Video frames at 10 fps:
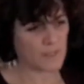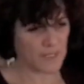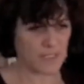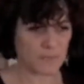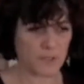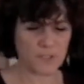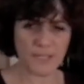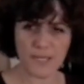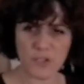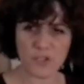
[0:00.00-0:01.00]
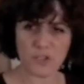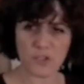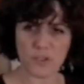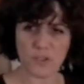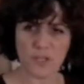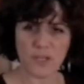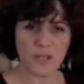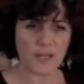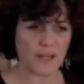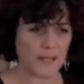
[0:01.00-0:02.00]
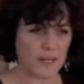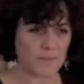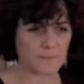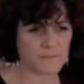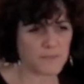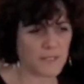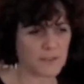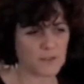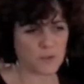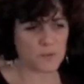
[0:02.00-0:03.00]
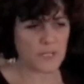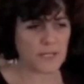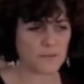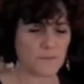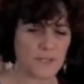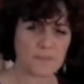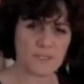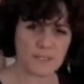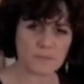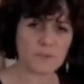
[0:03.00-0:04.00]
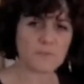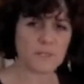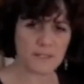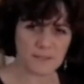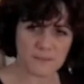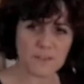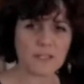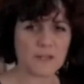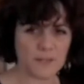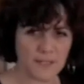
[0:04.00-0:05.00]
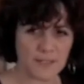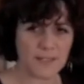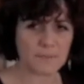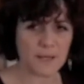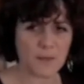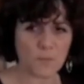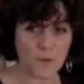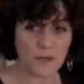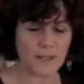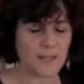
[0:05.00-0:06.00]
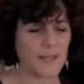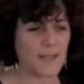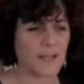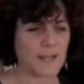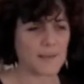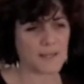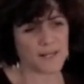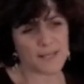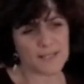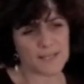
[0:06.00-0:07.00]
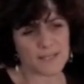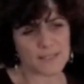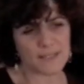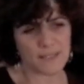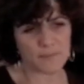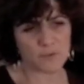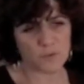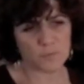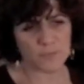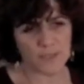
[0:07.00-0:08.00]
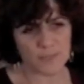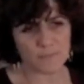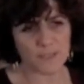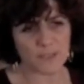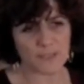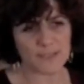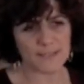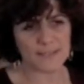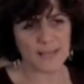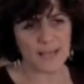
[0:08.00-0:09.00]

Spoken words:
exploitation, and those kind of themes seem to be recurrent in my work. And I say seem to be because